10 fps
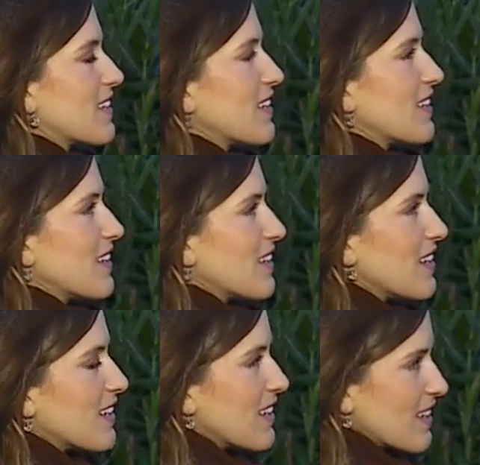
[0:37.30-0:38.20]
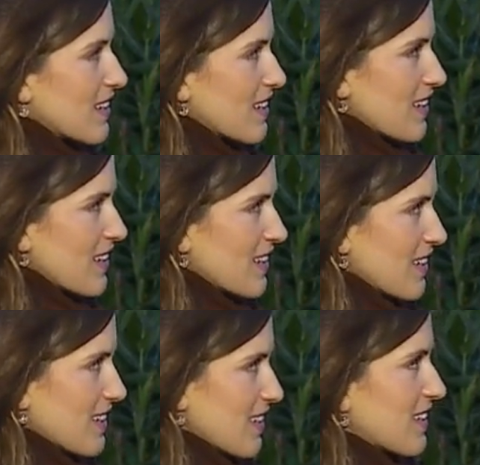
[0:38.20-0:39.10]

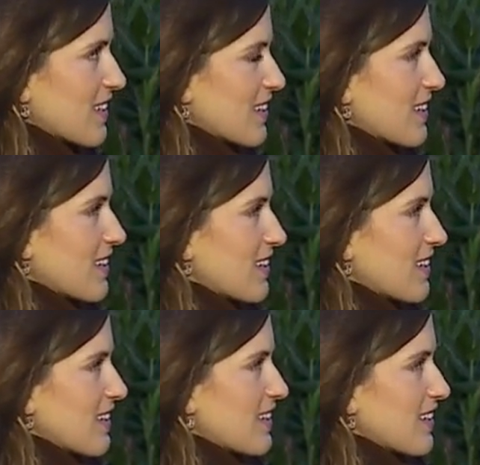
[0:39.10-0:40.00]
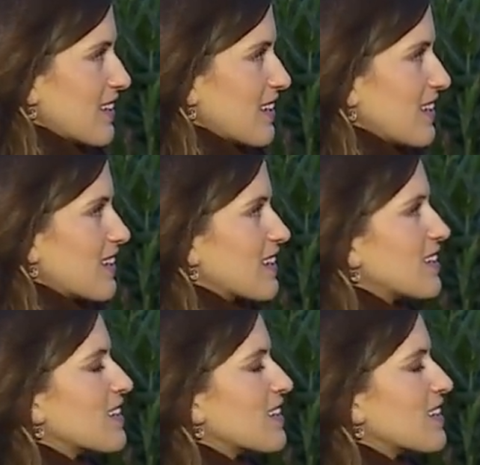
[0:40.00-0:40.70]
The person shown says nothing.